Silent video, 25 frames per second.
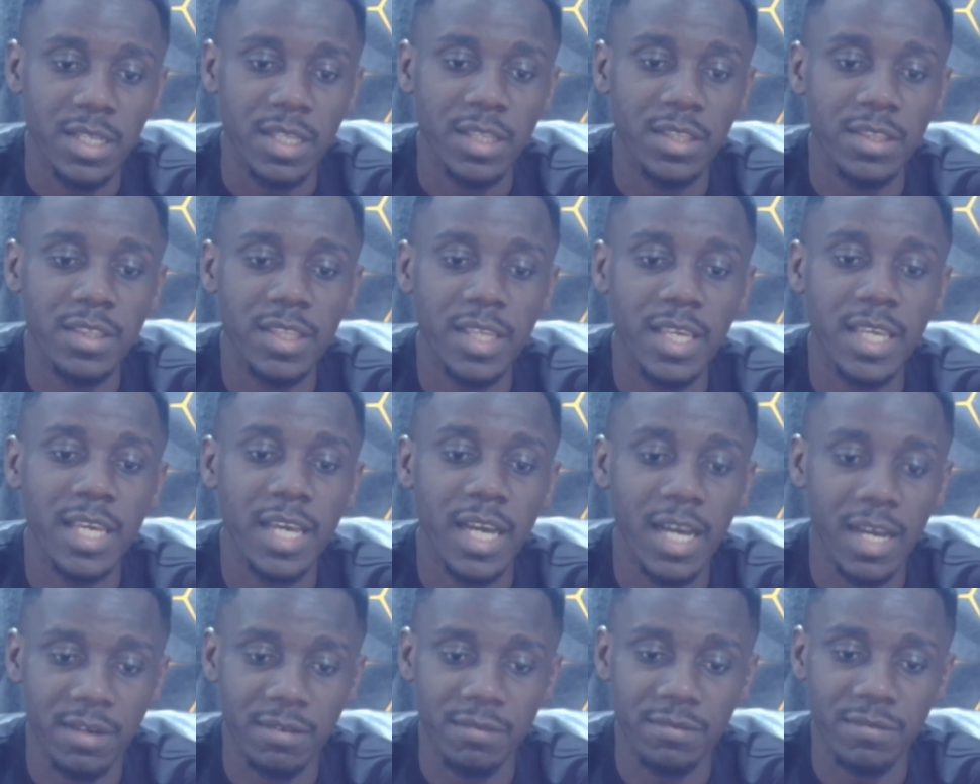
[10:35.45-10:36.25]
They
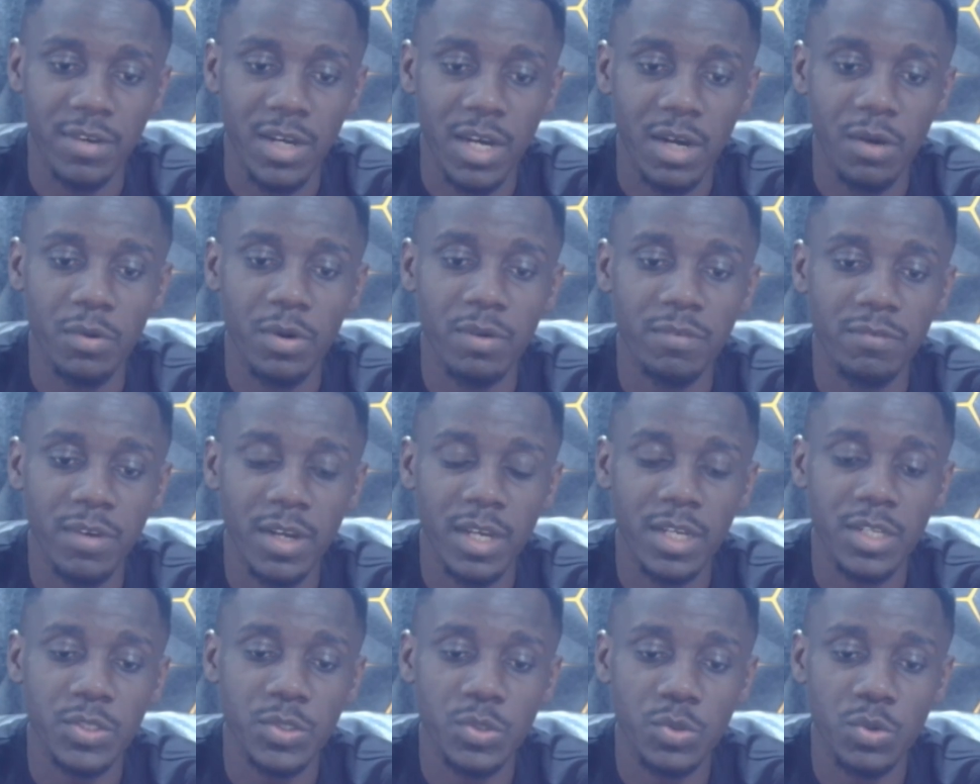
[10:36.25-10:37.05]
have,
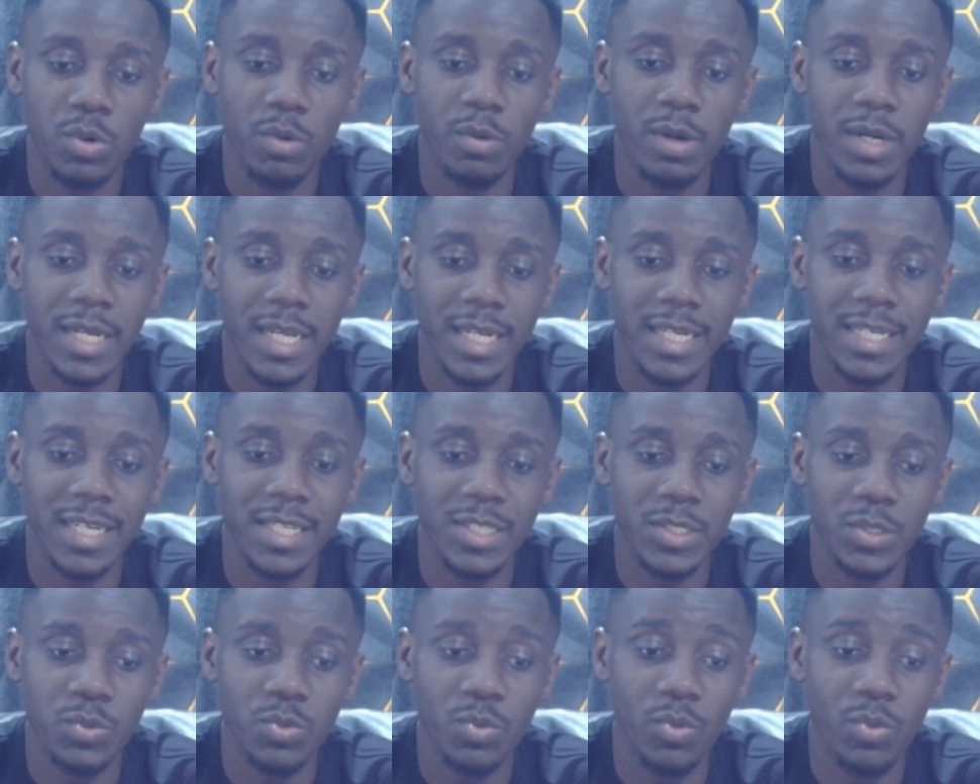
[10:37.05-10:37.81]
however, scored at least